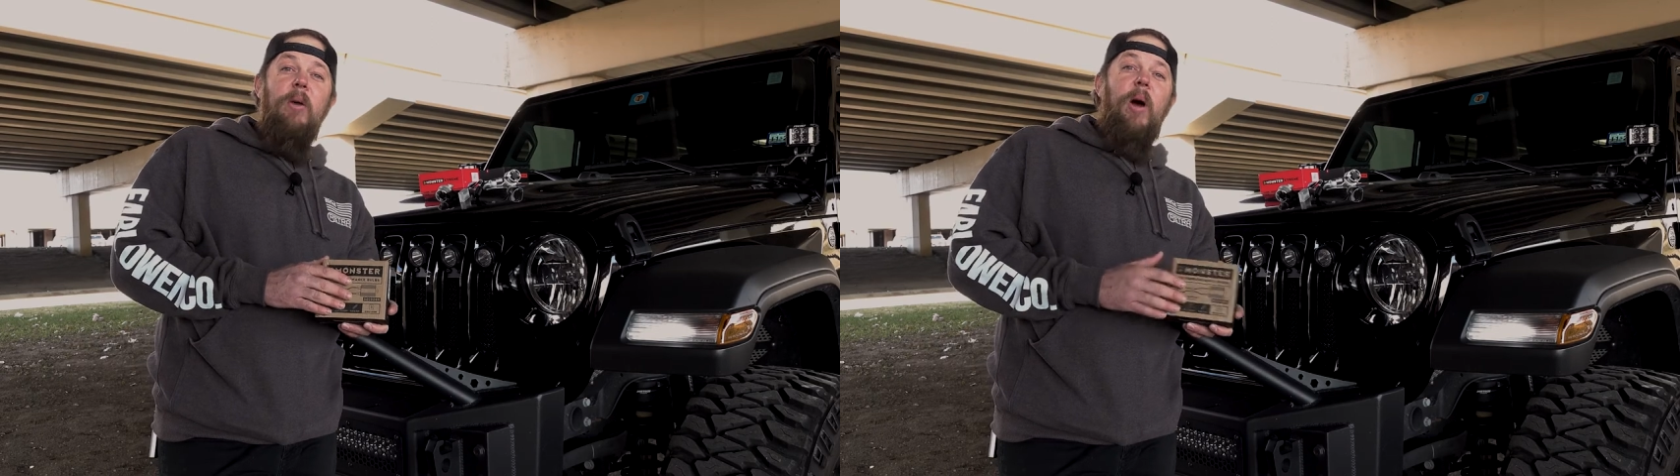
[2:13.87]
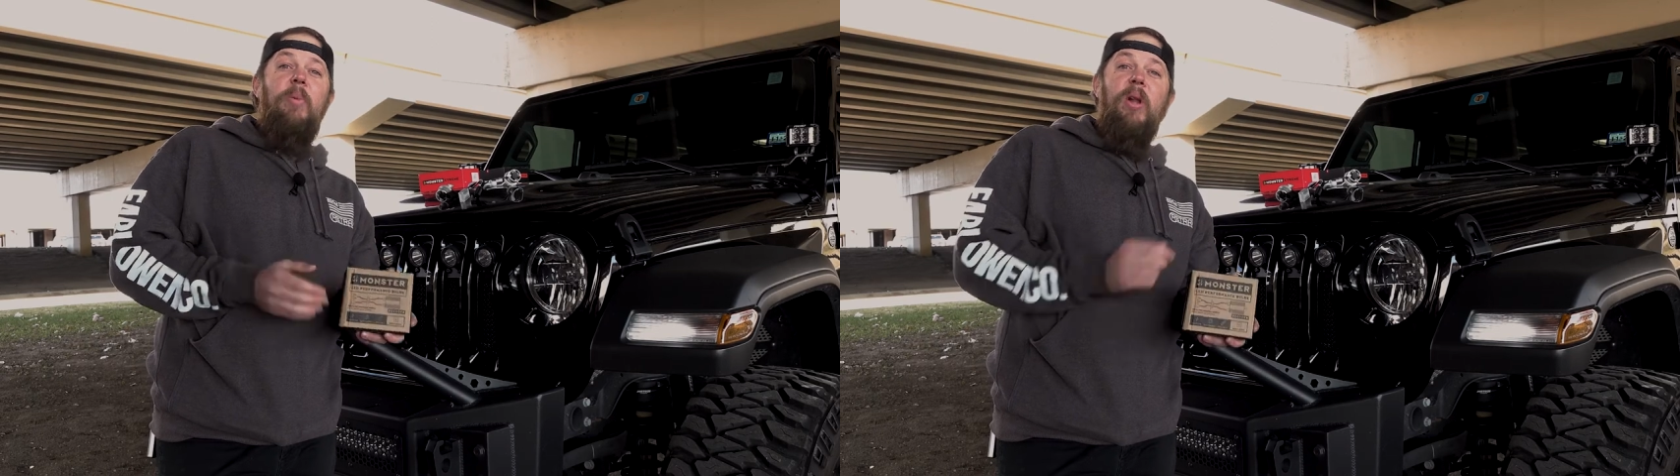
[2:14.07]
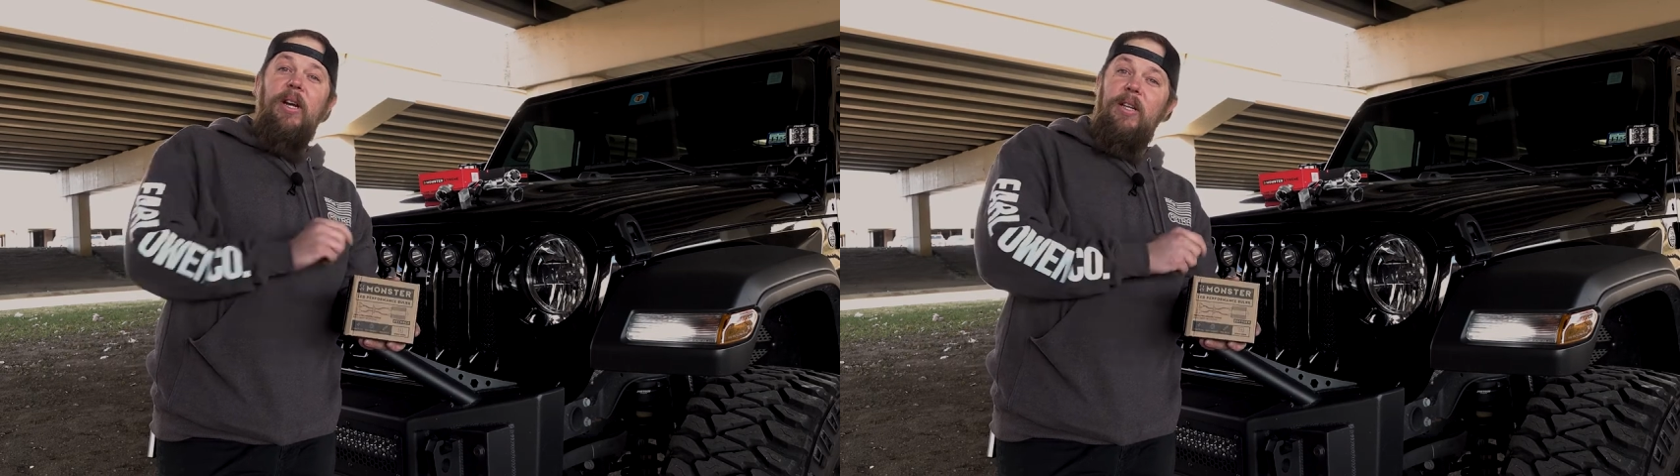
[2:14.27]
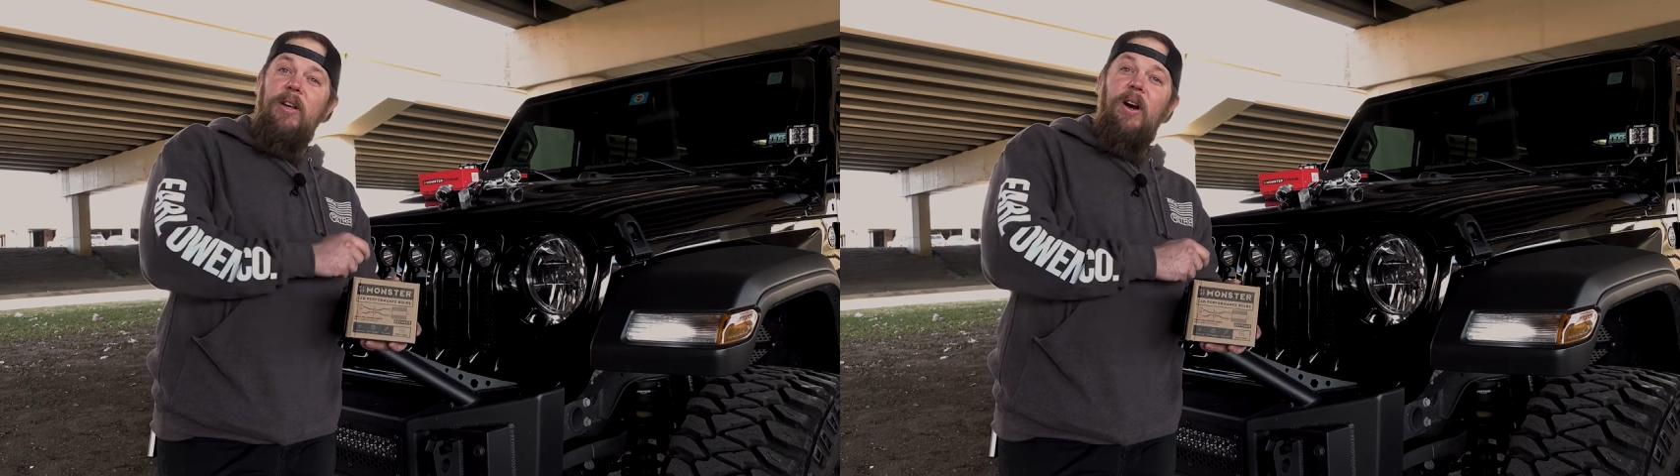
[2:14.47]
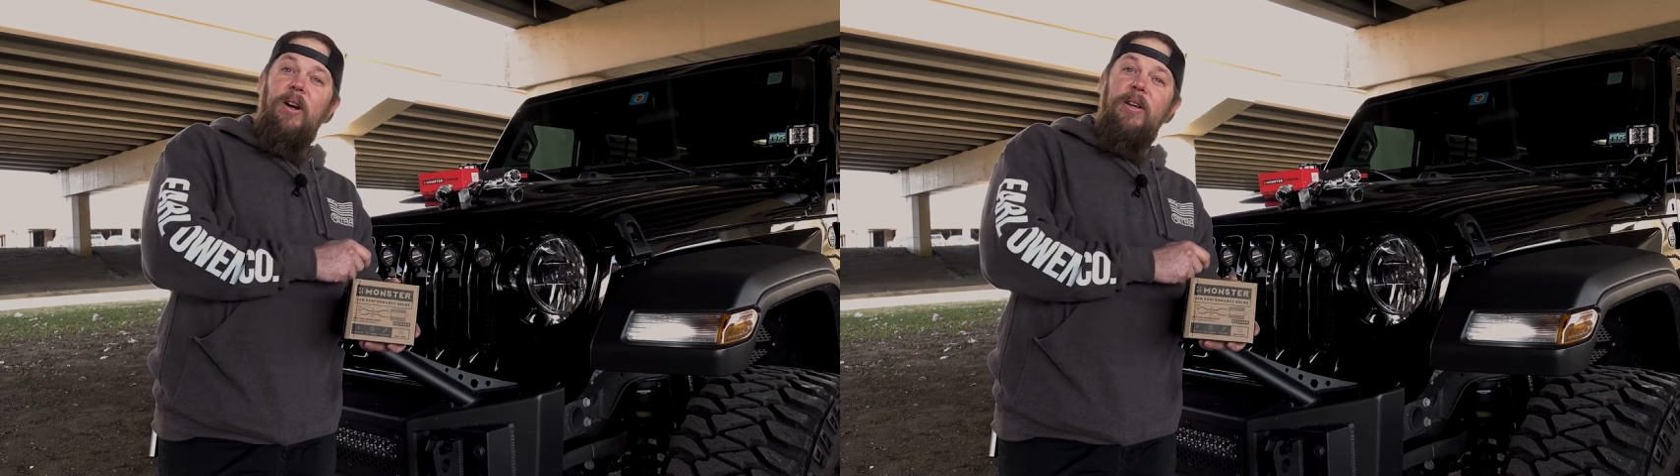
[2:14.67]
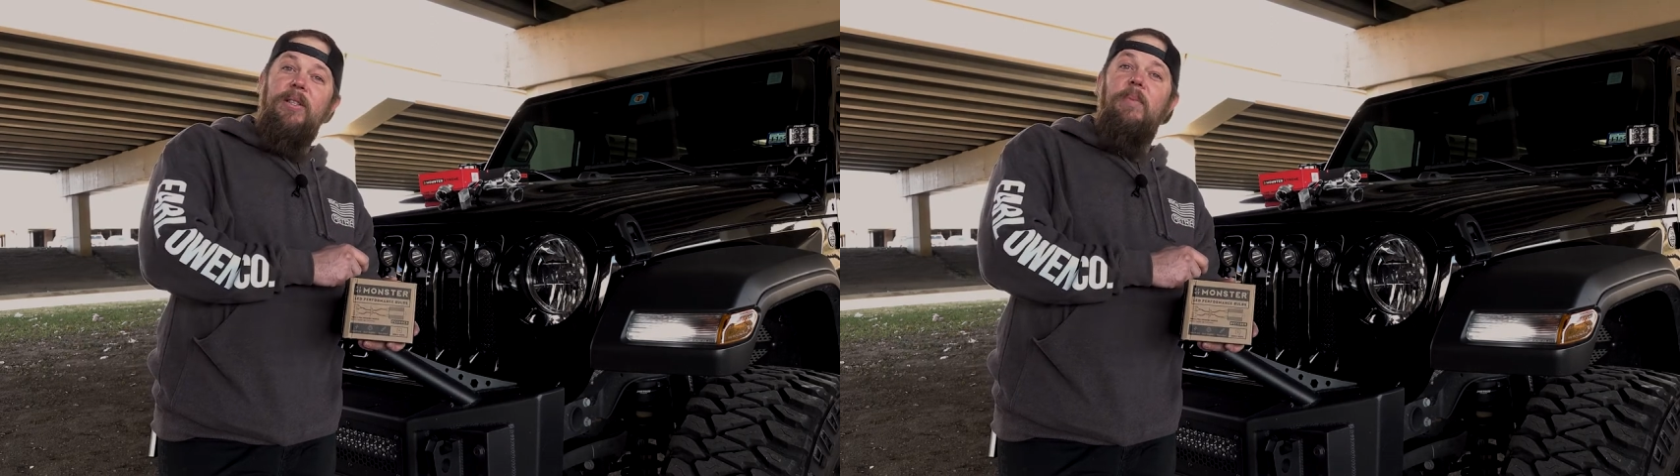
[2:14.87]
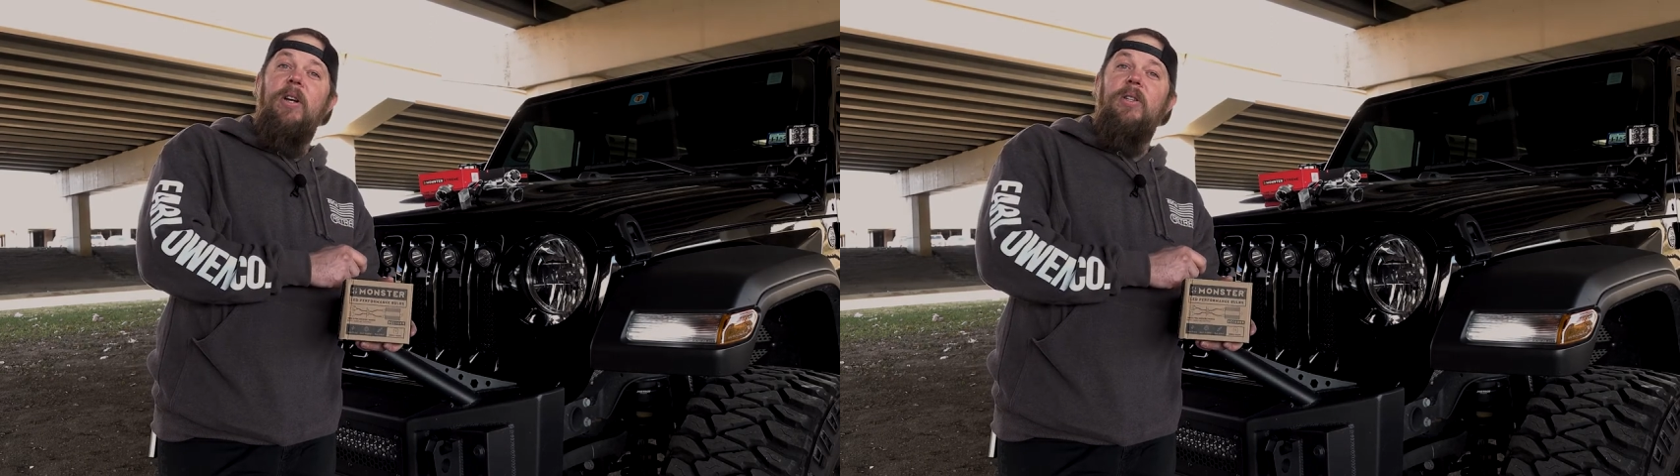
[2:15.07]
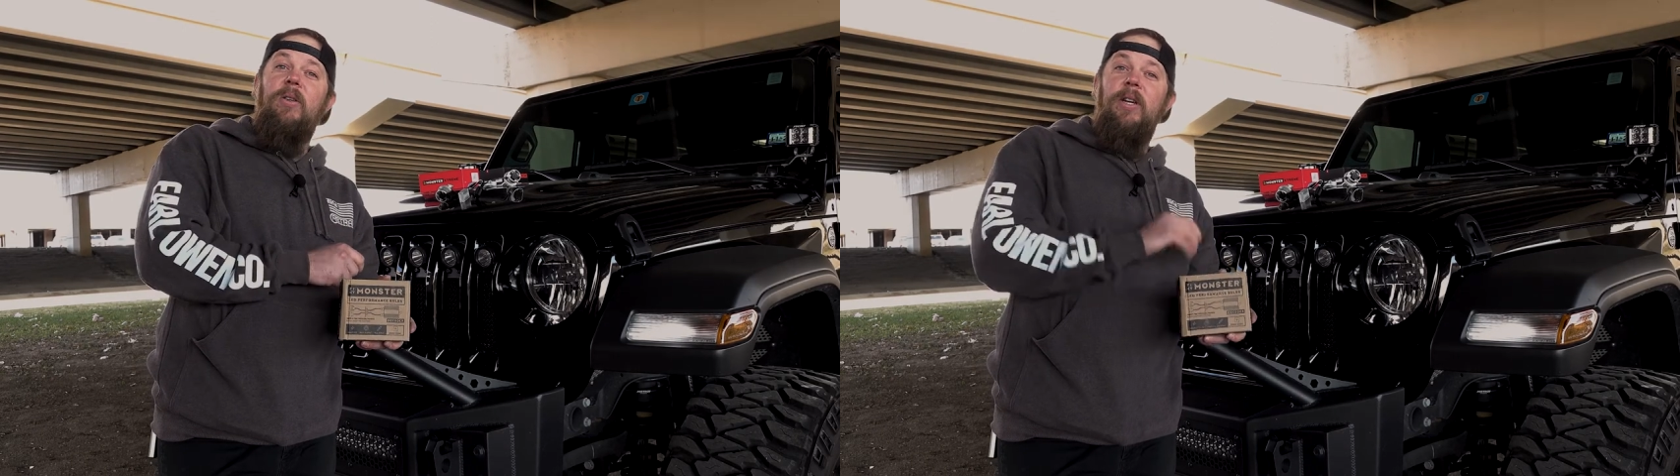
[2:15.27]
by plugging the harness
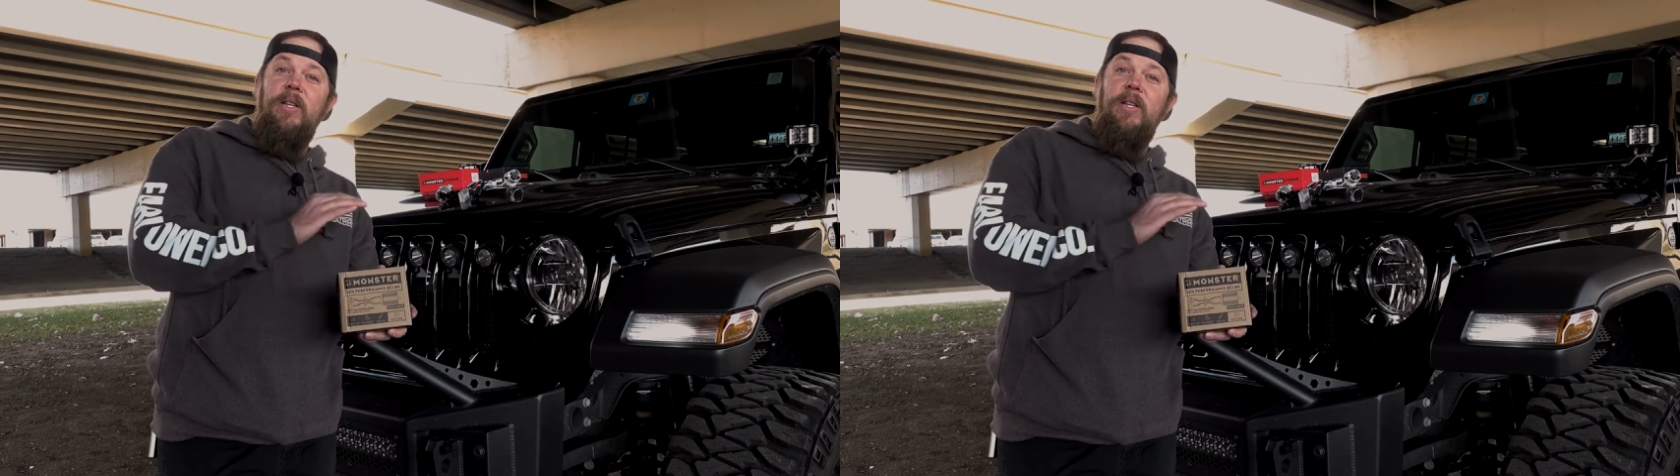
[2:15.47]
module